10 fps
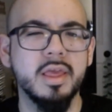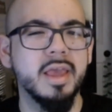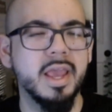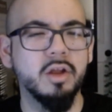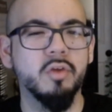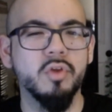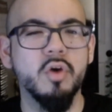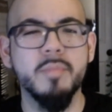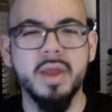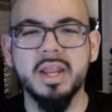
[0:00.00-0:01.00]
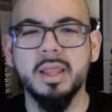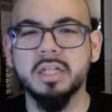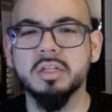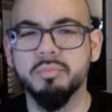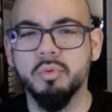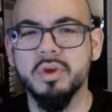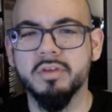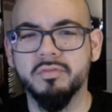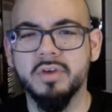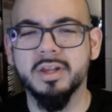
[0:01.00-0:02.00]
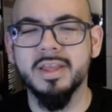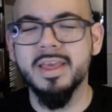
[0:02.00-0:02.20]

And although many like to point fun